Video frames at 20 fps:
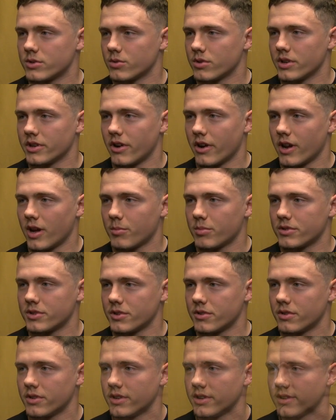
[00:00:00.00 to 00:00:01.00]
is a really great
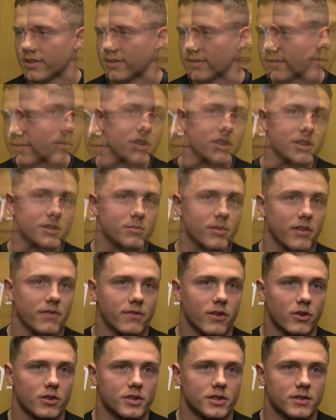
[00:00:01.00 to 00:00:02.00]
opportunity. I mean, this is my
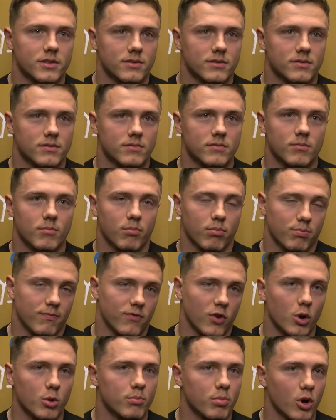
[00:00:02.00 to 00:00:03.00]
first
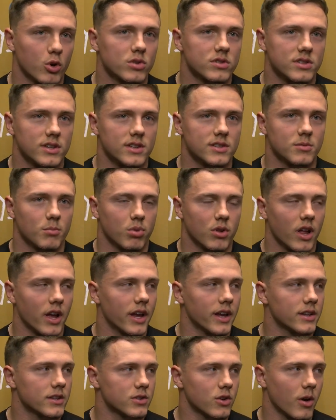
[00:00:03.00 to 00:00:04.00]
postseason
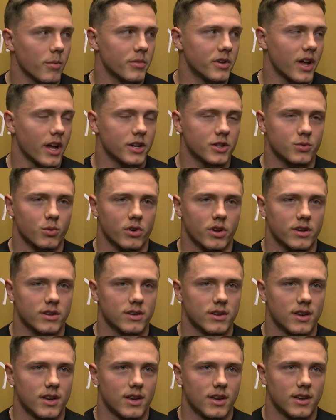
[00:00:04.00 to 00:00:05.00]
playing, so I mean, I just want
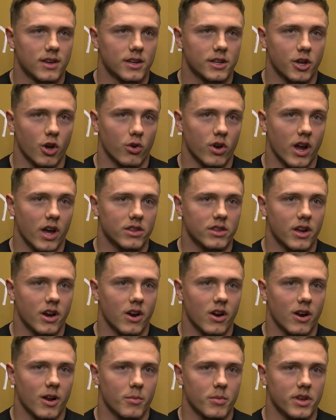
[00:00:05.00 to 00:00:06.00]
to go down
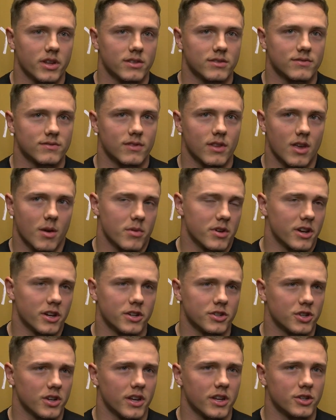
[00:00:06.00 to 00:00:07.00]
there and I mean,
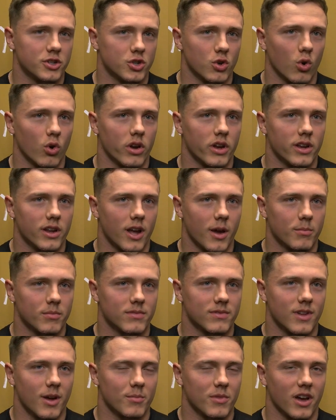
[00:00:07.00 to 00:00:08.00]
enjoy it. I'm
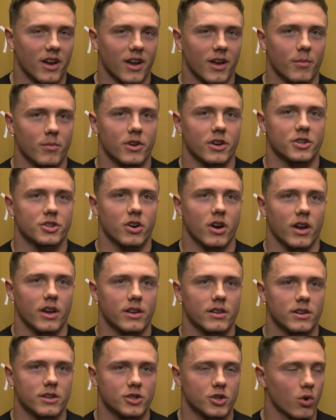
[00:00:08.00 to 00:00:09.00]
going to try
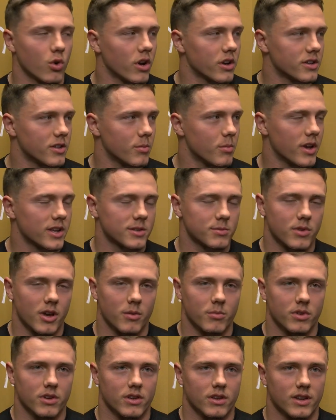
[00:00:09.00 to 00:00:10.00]
and enjoy it to the best of
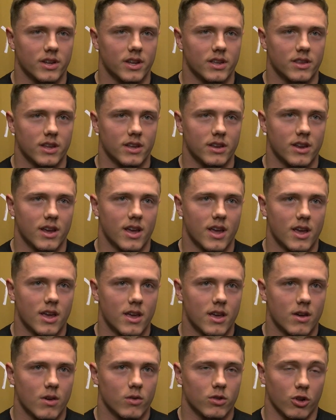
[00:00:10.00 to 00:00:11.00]
my ability and then
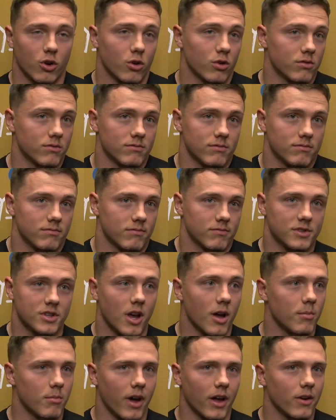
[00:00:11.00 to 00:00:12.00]
learn
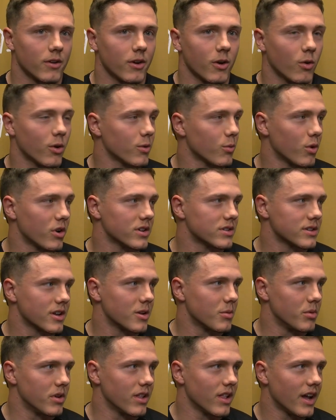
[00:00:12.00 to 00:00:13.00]
something. I don't know what it's
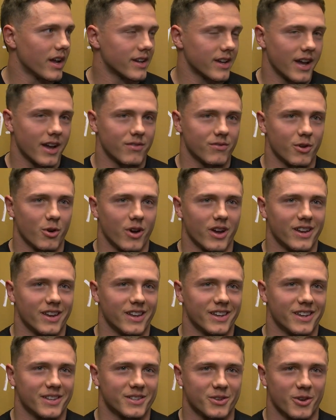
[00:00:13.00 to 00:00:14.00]
going to be like. I have no
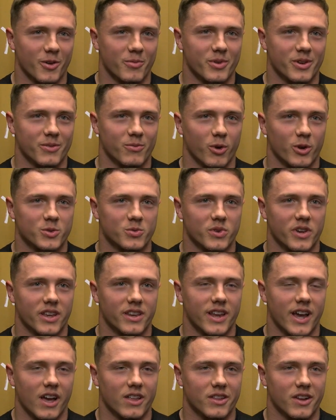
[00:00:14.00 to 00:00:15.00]
idea. So, I mean, once we
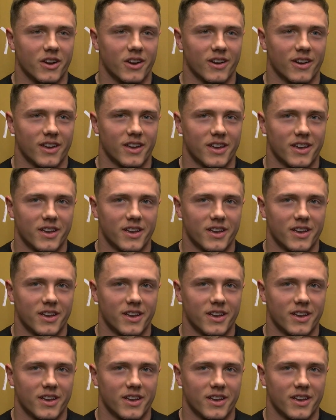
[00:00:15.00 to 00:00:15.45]
get down there,